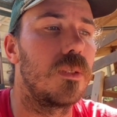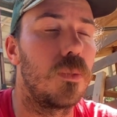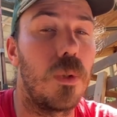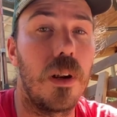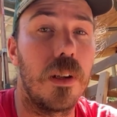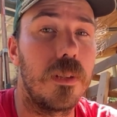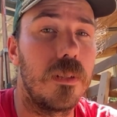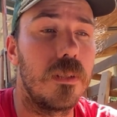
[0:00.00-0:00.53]
the
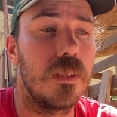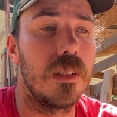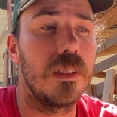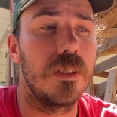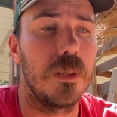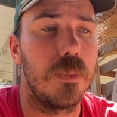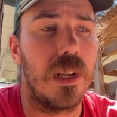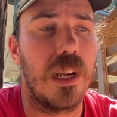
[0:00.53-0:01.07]
water in
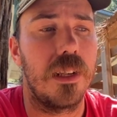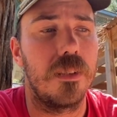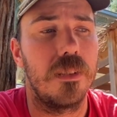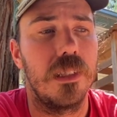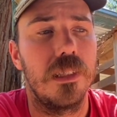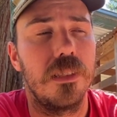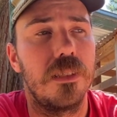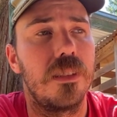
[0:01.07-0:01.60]
your
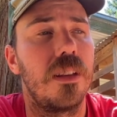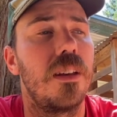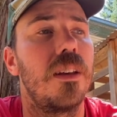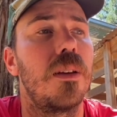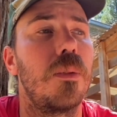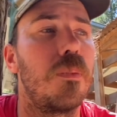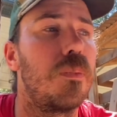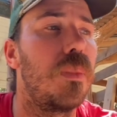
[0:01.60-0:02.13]
batteries,
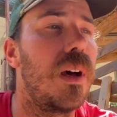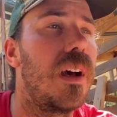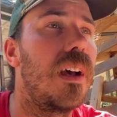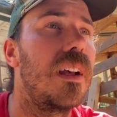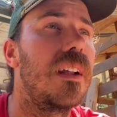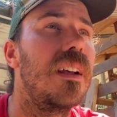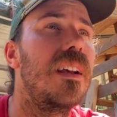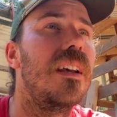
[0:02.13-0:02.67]
but